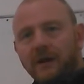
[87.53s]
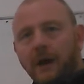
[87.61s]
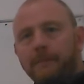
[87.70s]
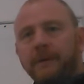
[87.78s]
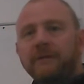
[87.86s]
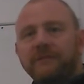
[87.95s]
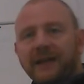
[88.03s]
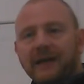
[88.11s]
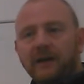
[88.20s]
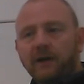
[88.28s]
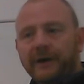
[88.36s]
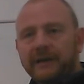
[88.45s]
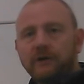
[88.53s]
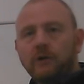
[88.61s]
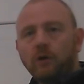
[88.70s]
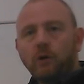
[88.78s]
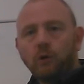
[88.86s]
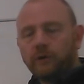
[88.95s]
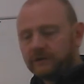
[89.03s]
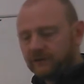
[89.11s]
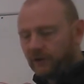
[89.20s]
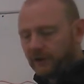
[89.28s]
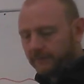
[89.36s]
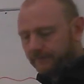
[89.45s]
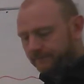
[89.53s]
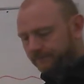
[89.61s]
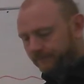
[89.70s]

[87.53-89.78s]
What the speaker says: above that line all the time.